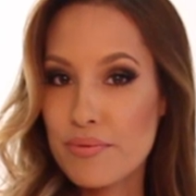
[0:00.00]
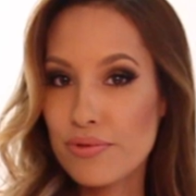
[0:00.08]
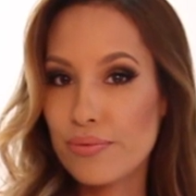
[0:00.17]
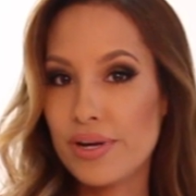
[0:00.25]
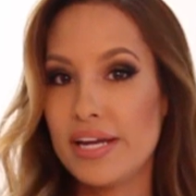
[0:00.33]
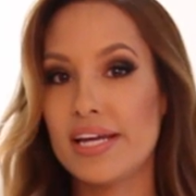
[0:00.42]

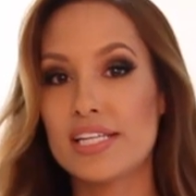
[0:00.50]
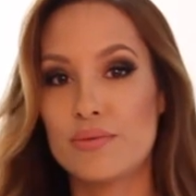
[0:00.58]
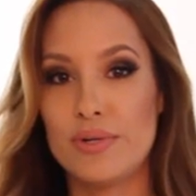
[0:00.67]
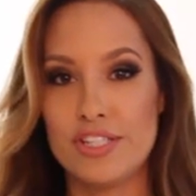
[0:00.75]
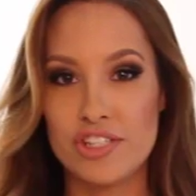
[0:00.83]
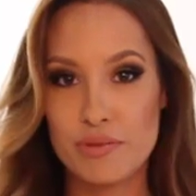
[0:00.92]
3 is
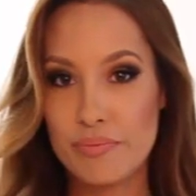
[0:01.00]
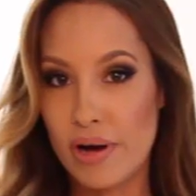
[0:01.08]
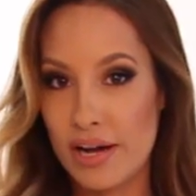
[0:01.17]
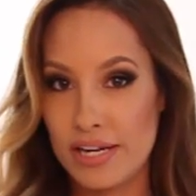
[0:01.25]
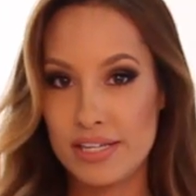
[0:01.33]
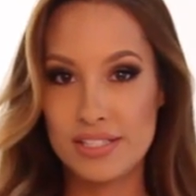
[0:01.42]
what your
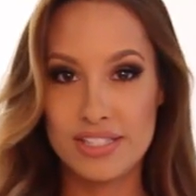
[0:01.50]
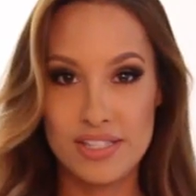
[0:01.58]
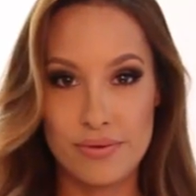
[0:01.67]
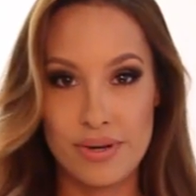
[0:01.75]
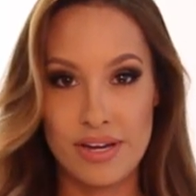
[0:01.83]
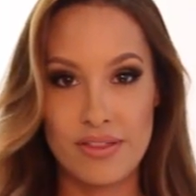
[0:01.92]
body is
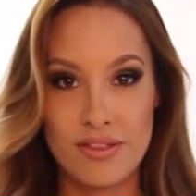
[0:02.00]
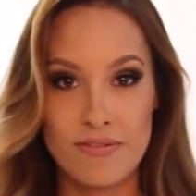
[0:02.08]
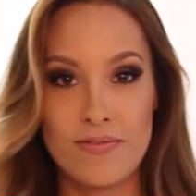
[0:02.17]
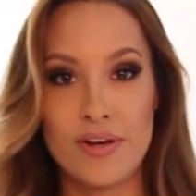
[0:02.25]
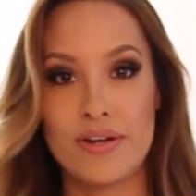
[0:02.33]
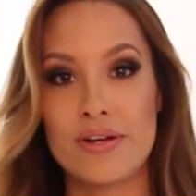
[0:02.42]
doing in the
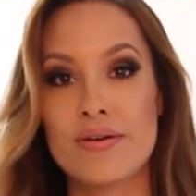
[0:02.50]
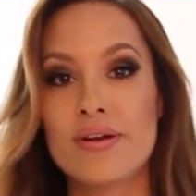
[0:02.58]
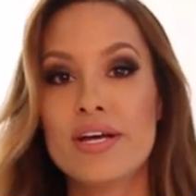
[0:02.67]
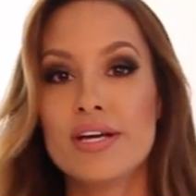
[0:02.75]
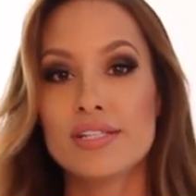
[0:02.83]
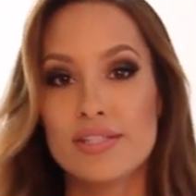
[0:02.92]
photo.
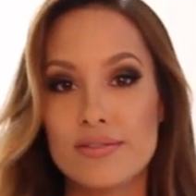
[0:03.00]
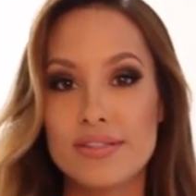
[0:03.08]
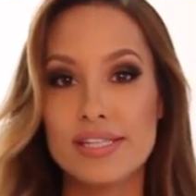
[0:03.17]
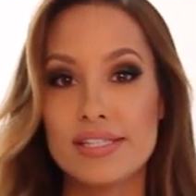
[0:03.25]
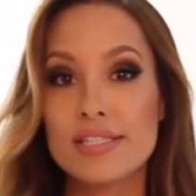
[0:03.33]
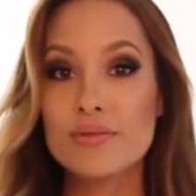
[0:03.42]
So
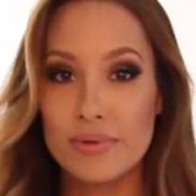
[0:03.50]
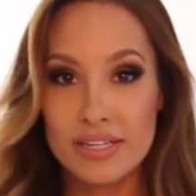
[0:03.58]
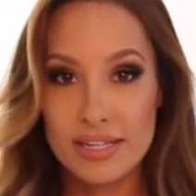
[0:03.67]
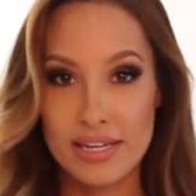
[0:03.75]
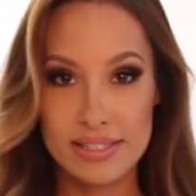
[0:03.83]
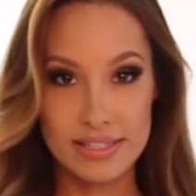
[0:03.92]
this is where
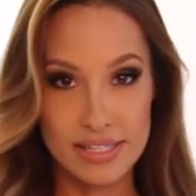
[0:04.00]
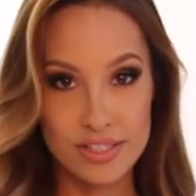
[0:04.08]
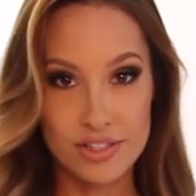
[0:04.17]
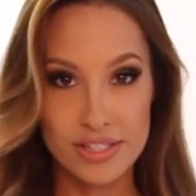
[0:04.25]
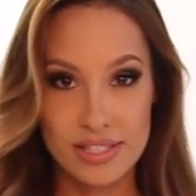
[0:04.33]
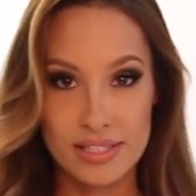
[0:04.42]
it gets
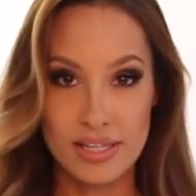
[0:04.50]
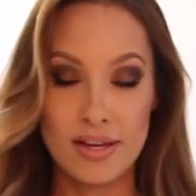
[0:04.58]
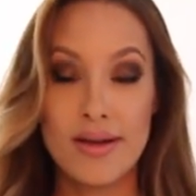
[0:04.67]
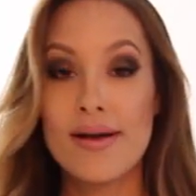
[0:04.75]
interesting.